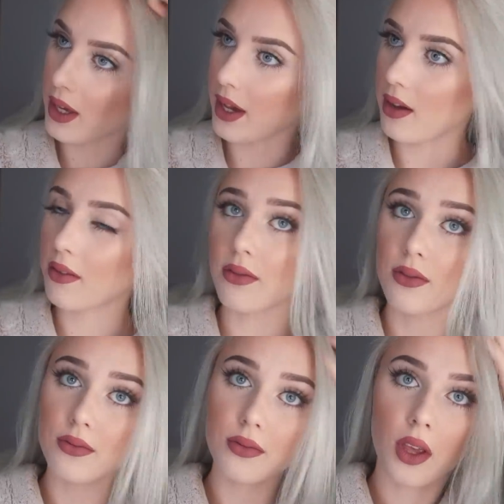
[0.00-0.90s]
we have
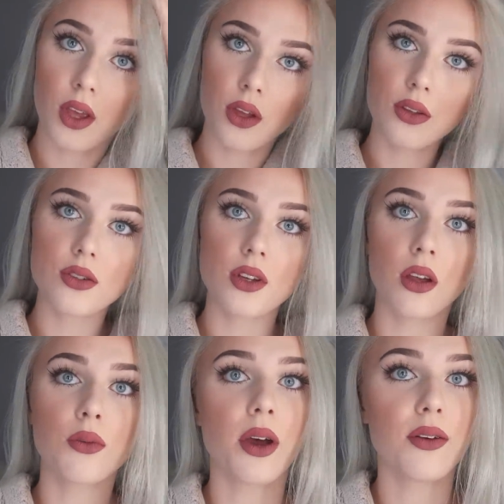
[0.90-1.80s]

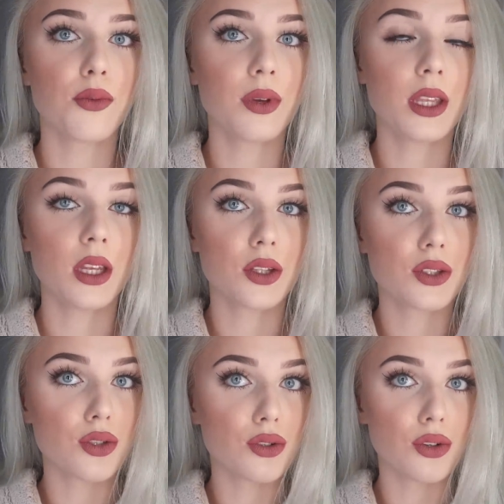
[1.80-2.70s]
done whatever we needed
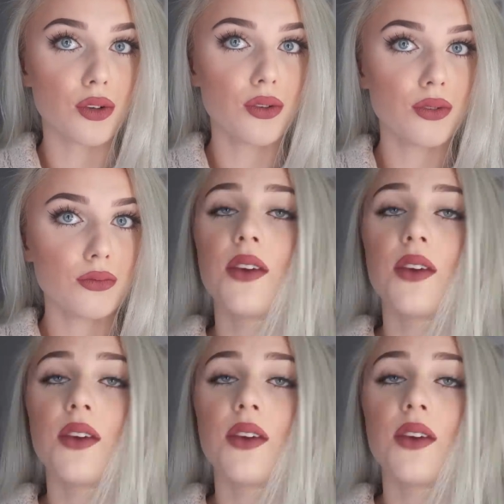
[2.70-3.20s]
to do.